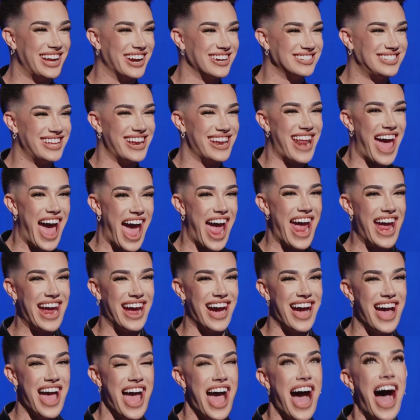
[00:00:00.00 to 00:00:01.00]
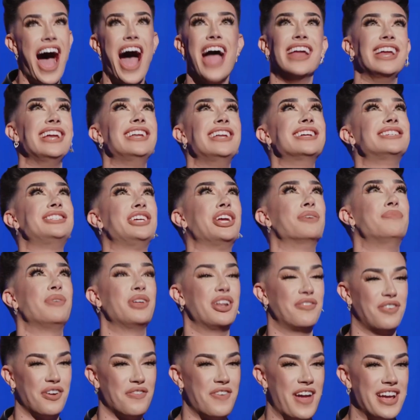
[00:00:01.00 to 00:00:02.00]
here today. I need to see your
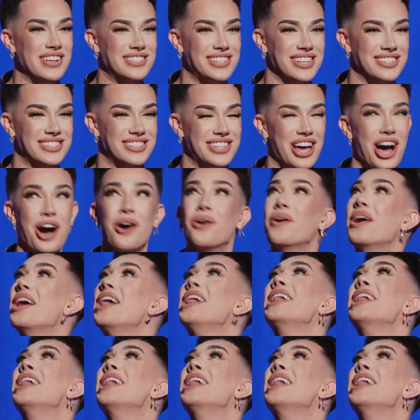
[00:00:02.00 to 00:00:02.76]
beautiful faces though.